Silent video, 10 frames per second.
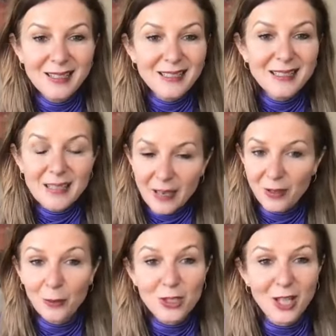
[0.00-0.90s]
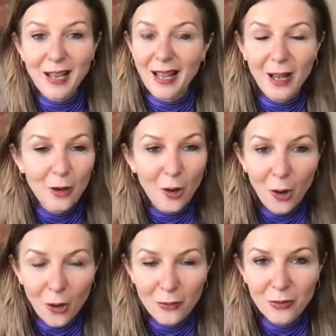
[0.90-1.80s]
Never was I out
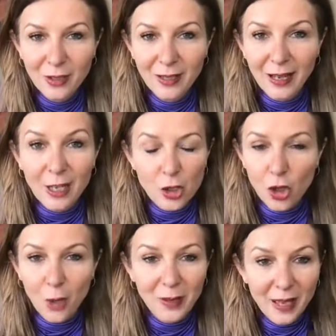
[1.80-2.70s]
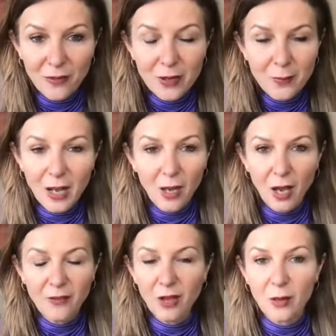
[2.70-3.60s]
of a job ever in my
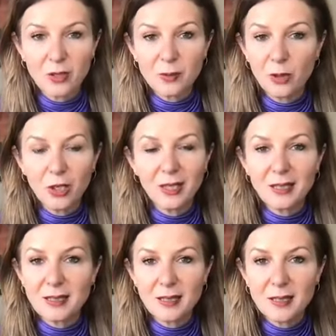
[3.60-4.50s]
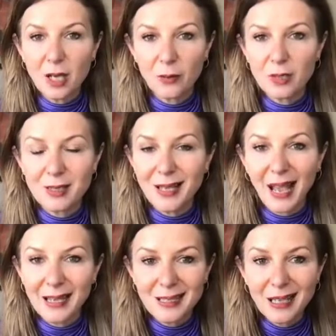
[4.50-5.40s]
life. I was working since I was
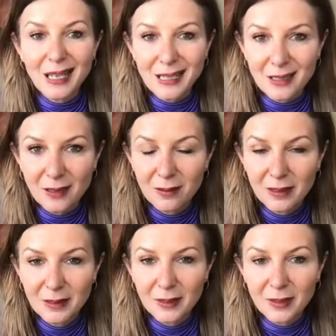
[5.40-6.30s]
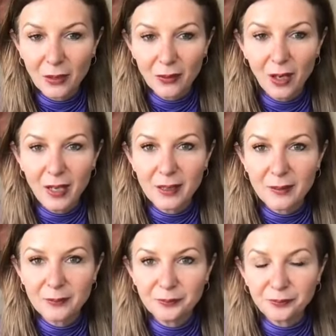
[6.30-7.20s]
18, right?